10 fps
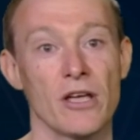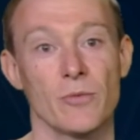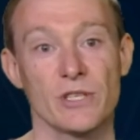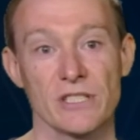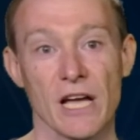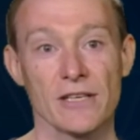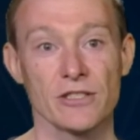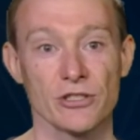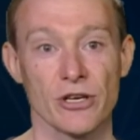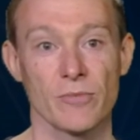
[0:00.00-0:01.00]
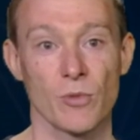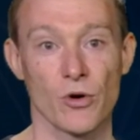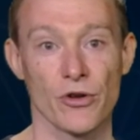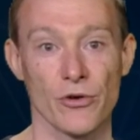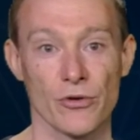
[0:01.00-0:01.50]
we start to show
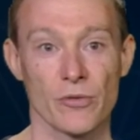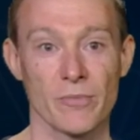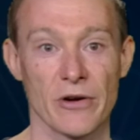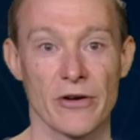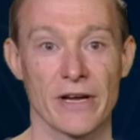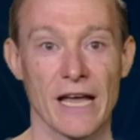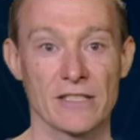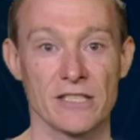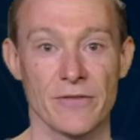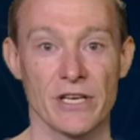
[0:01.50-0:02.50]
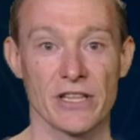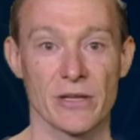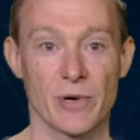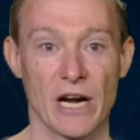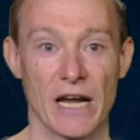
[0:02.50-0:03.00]
more neural mirroring activity in the
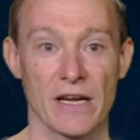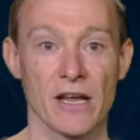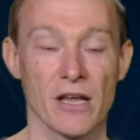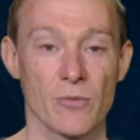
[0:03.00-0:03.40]
brain